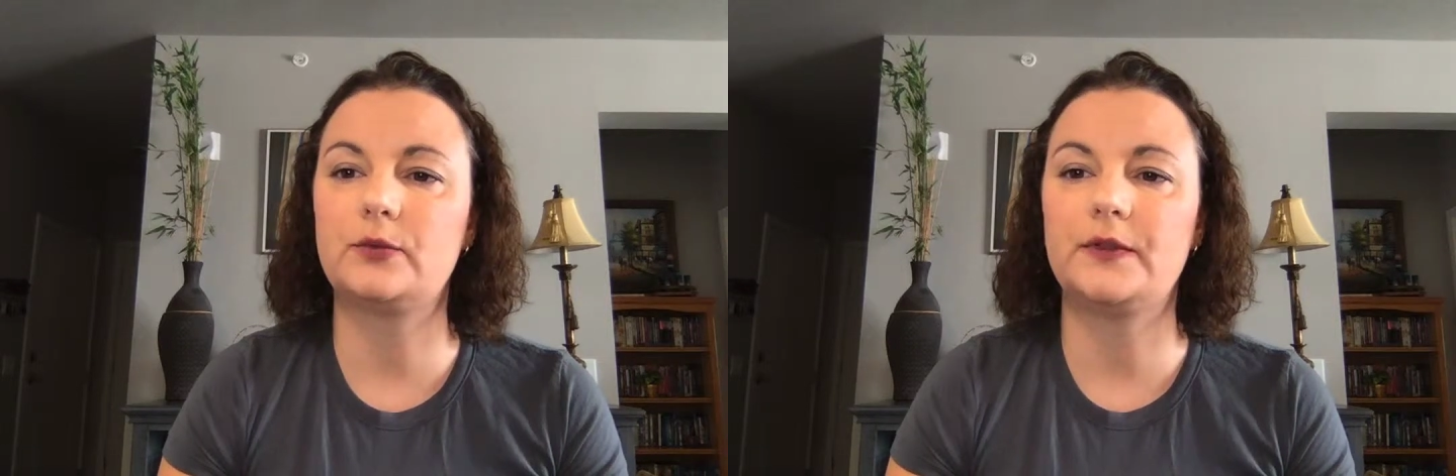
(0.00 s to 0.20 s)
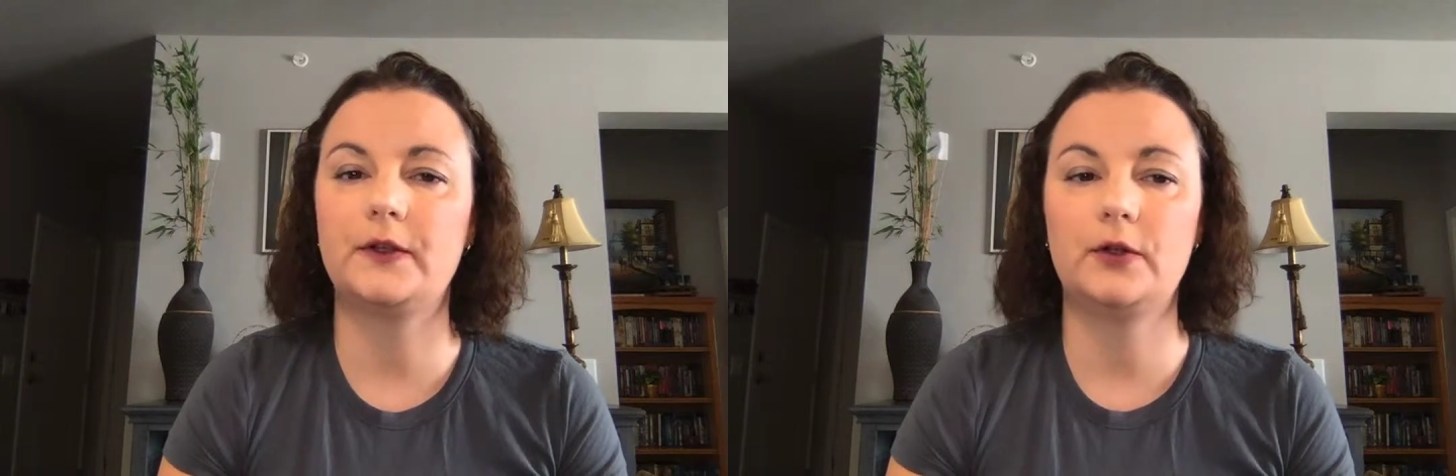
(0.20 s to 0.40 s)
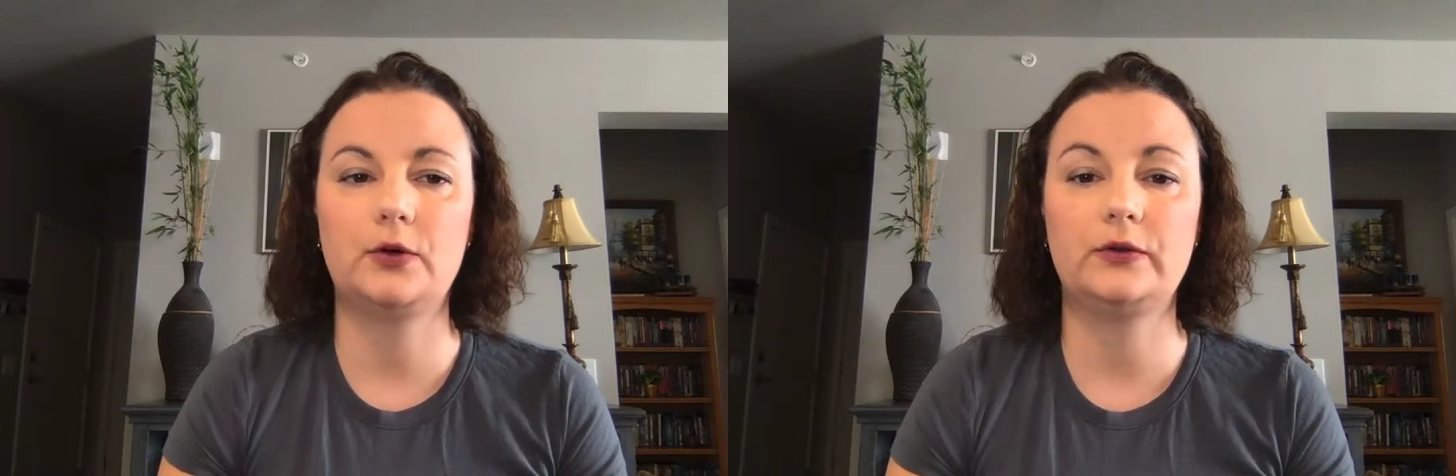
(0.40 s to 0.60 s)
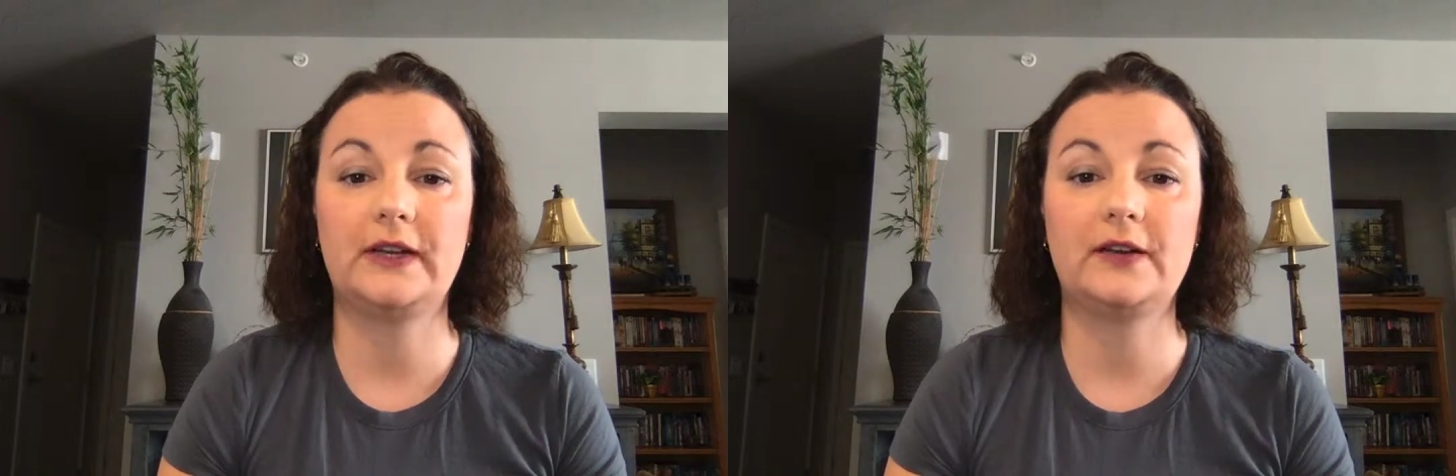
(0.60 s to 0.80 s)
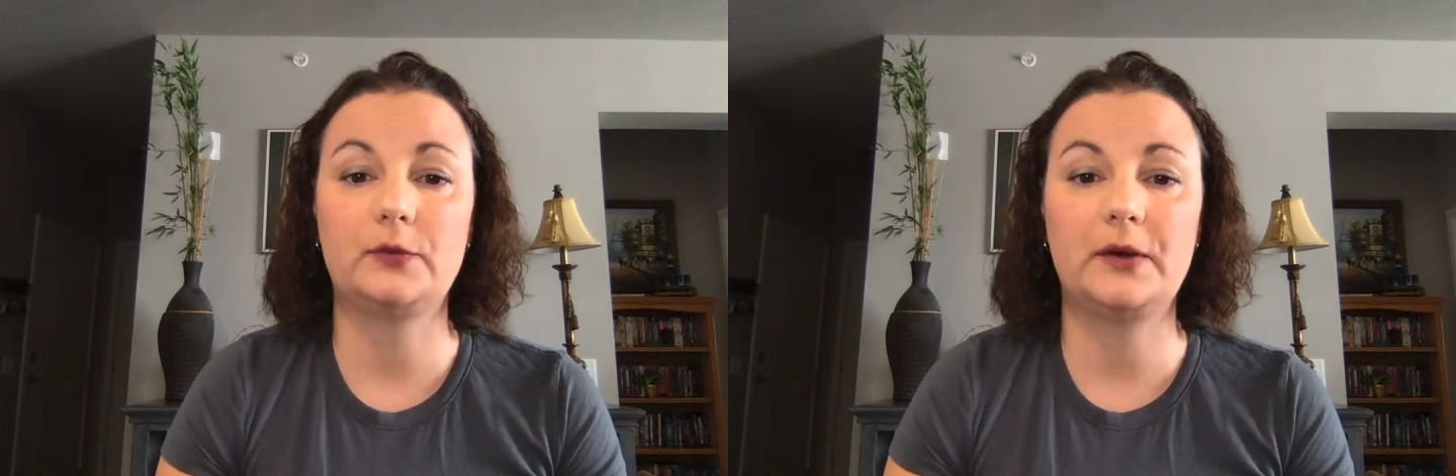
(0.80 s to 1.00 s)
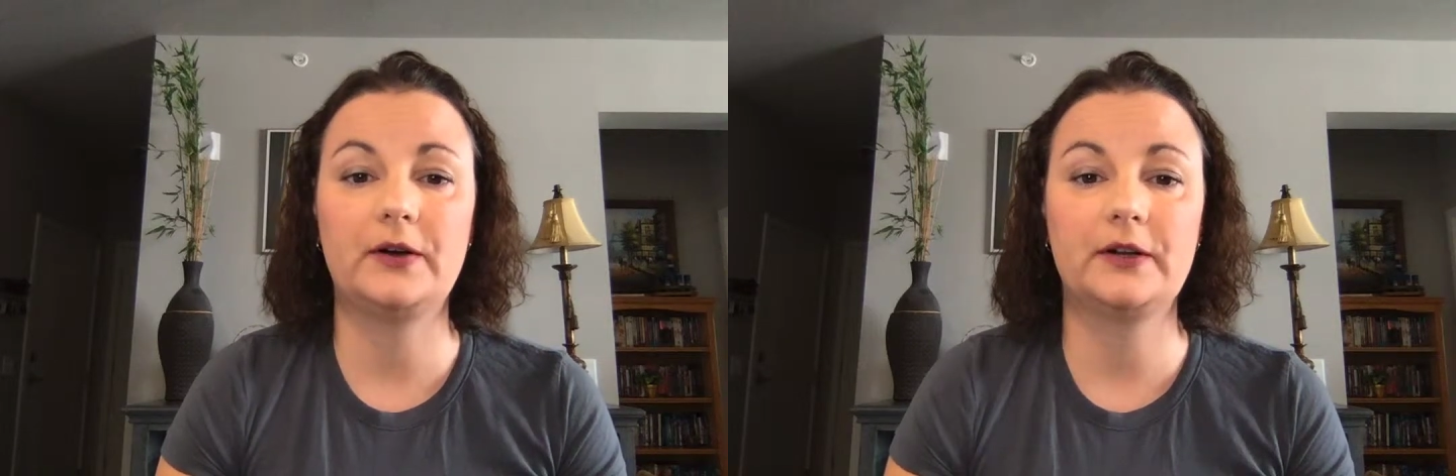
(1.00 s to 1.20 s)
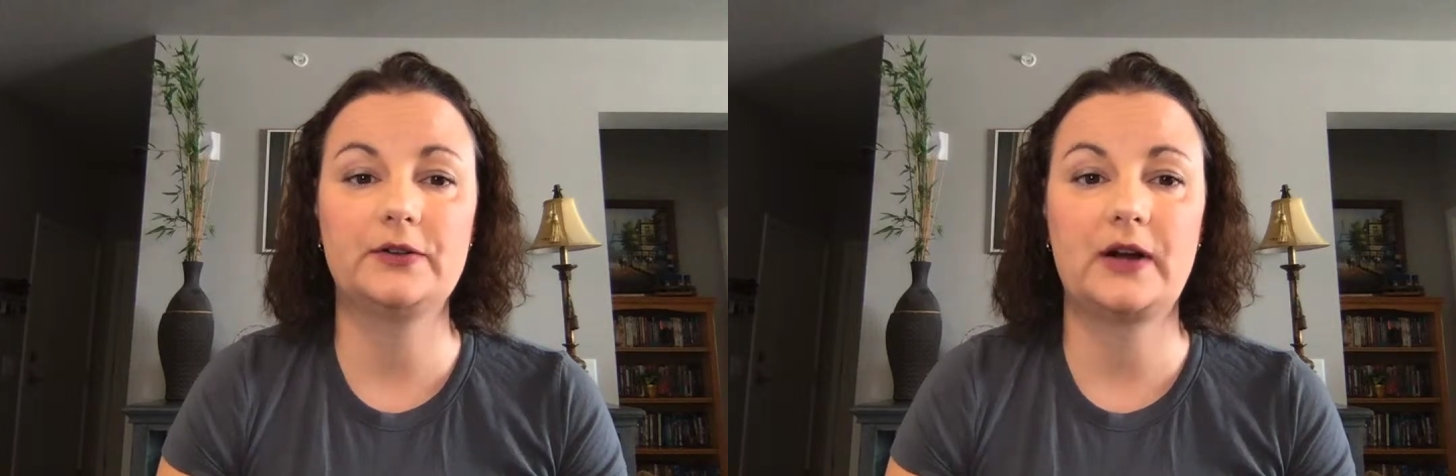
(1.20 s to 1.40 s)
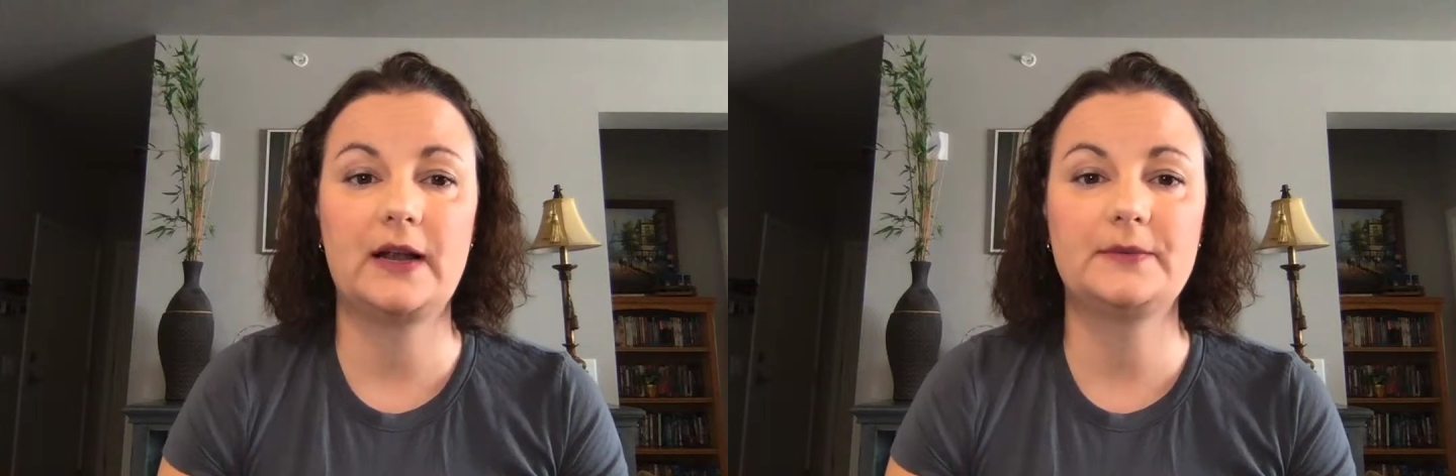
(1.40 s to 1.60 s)
with the local Native American
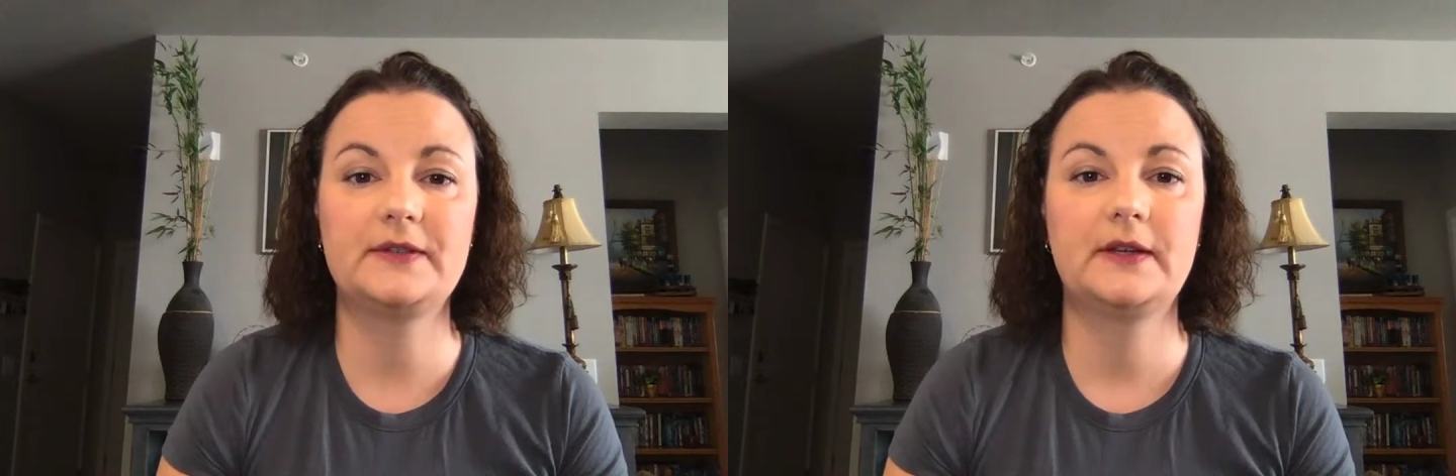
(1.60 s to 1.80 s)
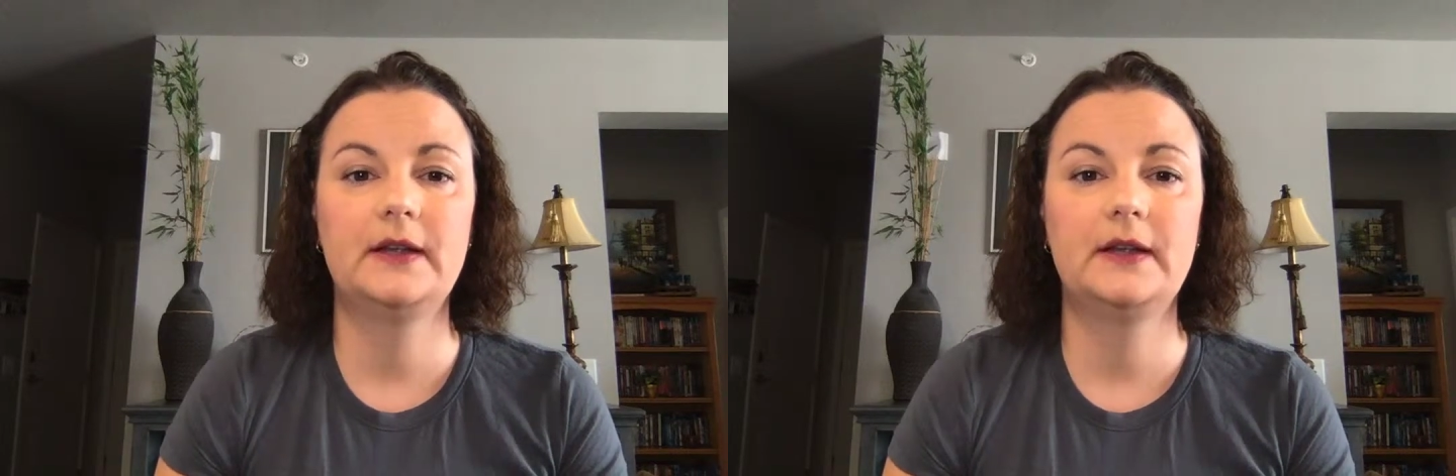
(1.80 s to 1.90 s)
tribes.